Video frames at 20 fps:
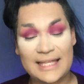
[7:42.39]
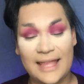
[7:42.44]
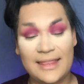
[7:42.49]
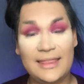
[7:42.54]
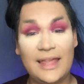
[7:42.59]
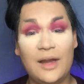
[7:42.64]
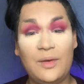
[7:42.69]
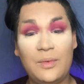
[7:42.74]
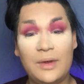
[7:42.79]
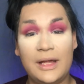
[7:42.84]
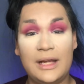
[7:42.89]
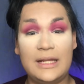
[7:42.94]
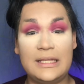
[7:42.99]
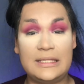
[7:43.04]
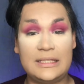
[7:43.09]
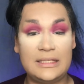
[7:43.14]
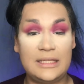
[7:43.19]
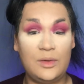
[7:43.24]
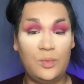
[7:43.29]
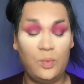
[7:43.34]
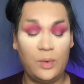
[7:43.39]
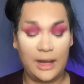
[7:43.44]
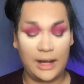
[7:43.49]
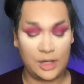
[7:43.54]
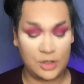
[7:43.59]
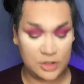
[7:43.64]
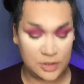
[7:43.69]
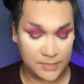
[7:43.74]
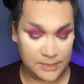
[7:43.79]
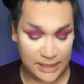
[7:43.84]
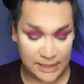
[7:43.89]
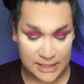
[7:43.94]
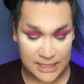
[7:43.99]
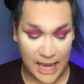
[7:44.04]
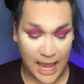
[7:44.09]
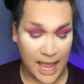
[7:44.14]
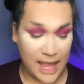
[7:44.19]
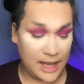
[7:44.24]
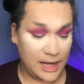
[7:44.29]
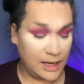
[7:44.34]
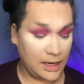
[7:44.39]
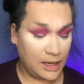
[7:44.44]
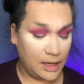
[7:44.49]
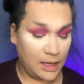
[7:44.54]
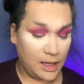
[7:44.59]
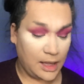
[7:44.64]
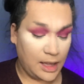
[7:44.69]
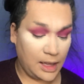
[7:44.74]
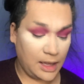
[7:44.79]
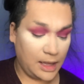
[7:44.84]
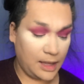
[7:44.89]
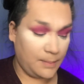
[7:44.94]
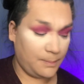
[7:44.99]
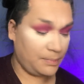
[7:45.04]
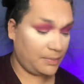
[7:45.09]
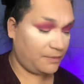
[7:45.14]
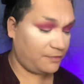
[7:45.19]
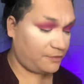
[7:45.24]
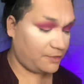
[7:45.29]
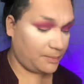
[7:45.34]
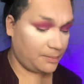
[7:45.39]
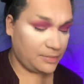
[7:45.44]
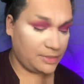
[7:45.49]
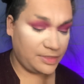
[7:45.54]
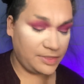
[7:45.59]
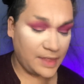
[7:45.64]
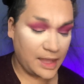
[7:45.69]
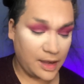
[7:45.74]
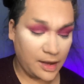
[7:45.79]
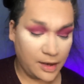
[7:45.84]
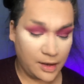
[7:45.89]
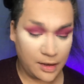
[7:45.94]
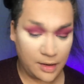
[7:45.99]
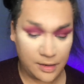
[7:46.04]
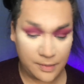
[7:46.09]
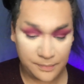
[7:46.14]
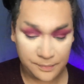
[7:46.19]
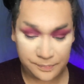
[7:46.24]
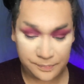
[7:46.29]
and then we're going to see what else we need to add from there.